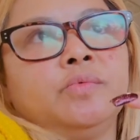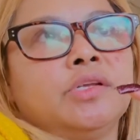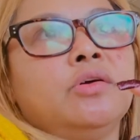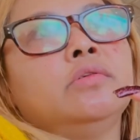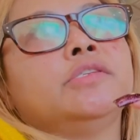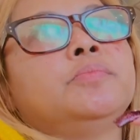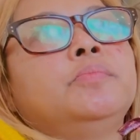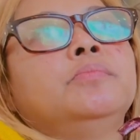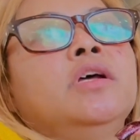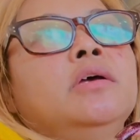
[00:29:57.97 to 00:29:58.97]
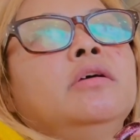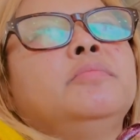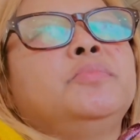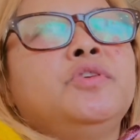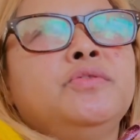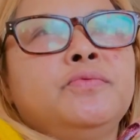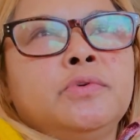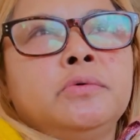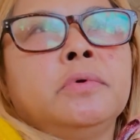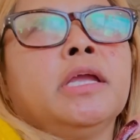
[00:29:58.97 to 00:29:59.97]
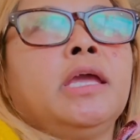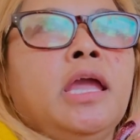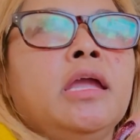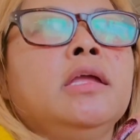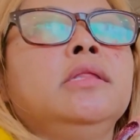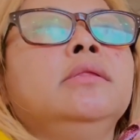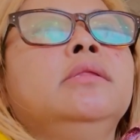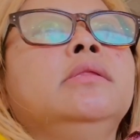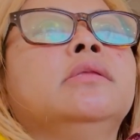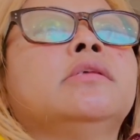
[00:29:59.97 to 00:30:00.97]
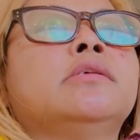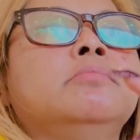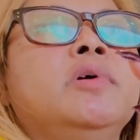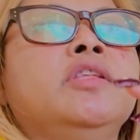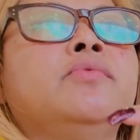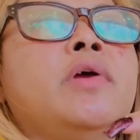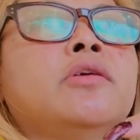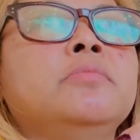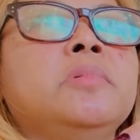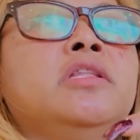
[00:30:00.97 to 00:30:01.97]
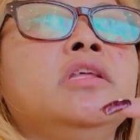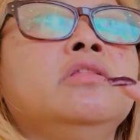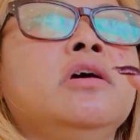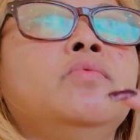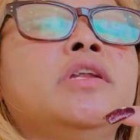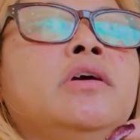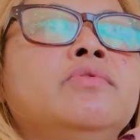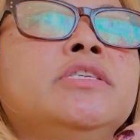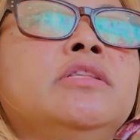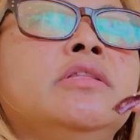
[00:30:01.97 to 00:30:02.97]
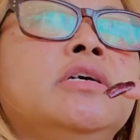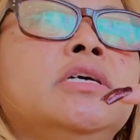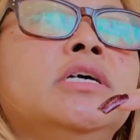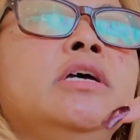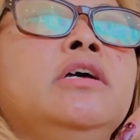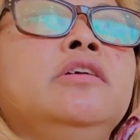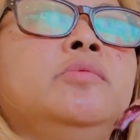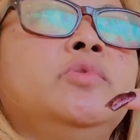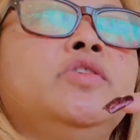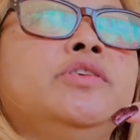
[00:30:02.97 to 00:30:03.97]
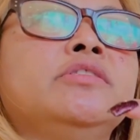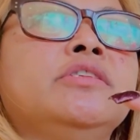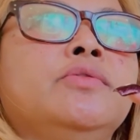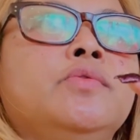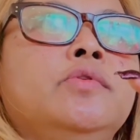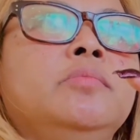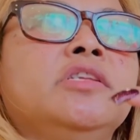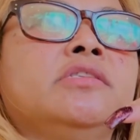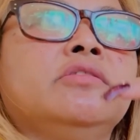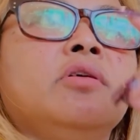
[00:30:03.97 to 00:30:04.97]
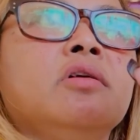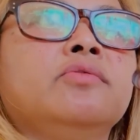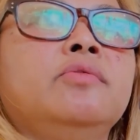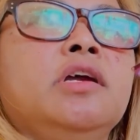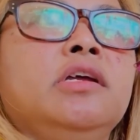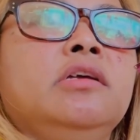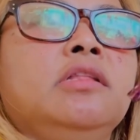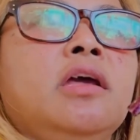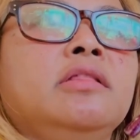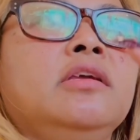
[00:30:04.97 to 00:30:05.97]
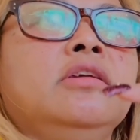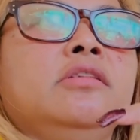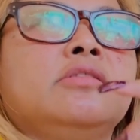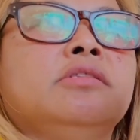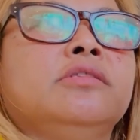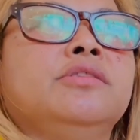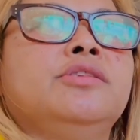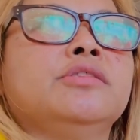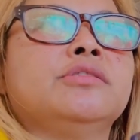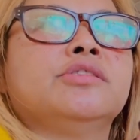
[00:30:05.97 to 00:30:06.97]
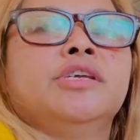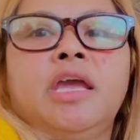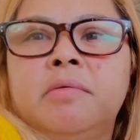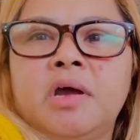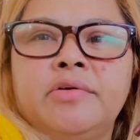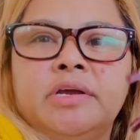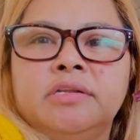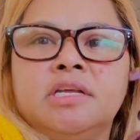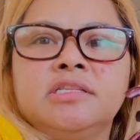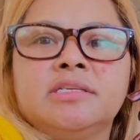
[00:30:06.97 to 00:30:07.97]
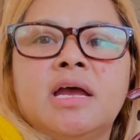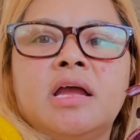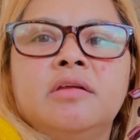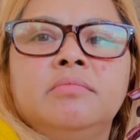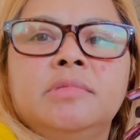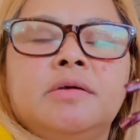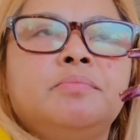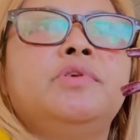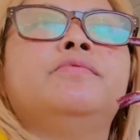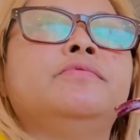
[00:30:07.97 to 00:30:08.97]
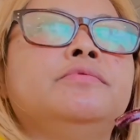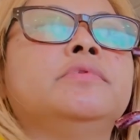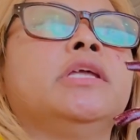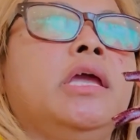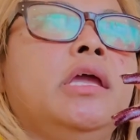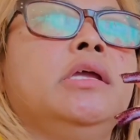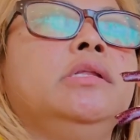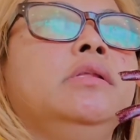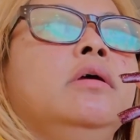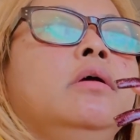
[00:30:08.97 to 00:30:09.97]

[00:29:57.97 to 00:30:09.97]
called Pivuvacaine. Somebody recommended that when I in the emergency room. It's the doctor. I think it's just came out at that time, the Pivuvacaine.